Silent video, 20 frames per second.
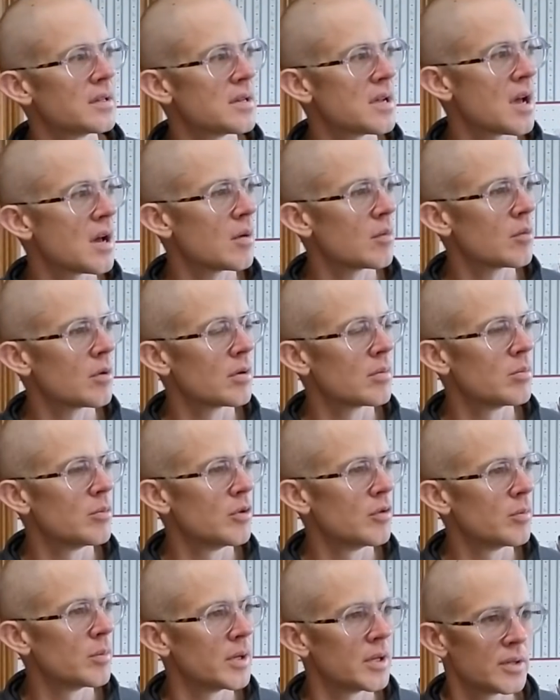downward
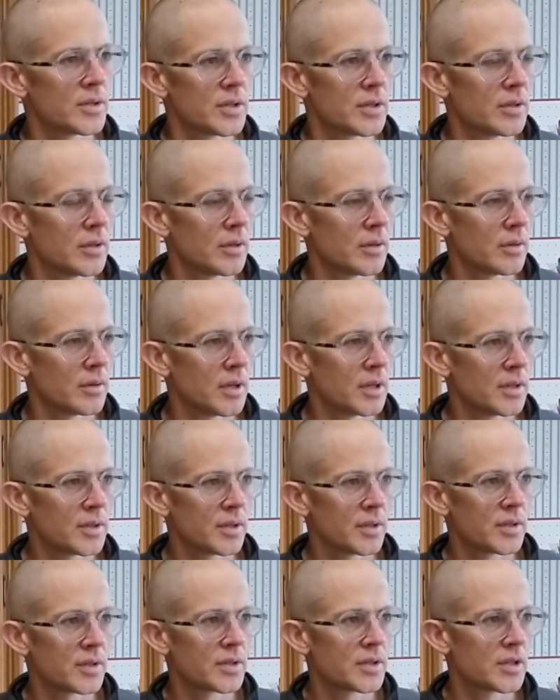movement too,
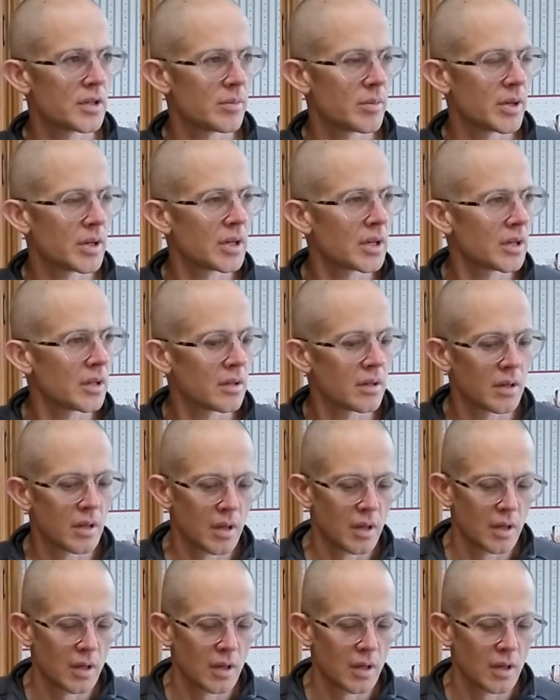into the stomach and